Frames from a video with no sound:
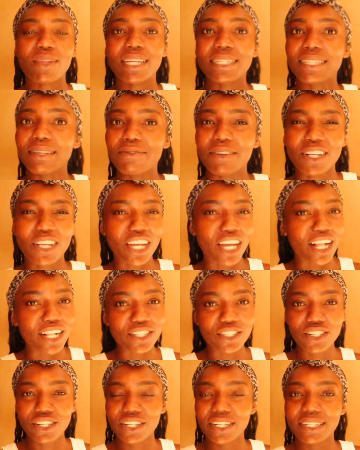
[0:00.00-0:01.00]
a different
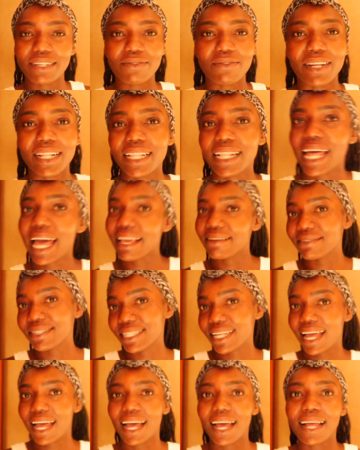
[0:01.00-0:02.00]
culture, a different
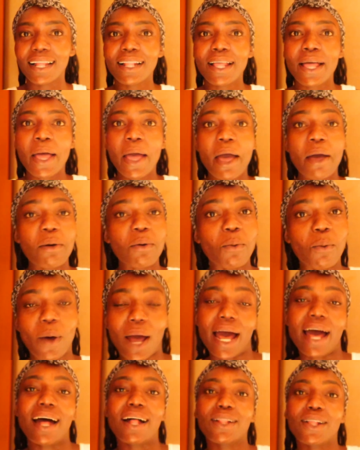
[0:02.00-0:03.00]
lifestyle,
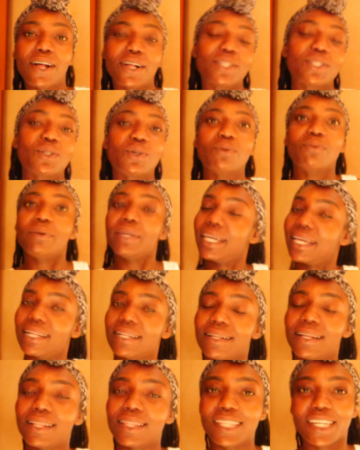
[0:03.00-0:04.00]
while also
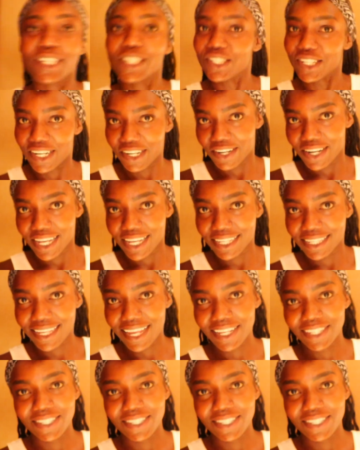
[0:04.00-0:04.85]
being luxurious.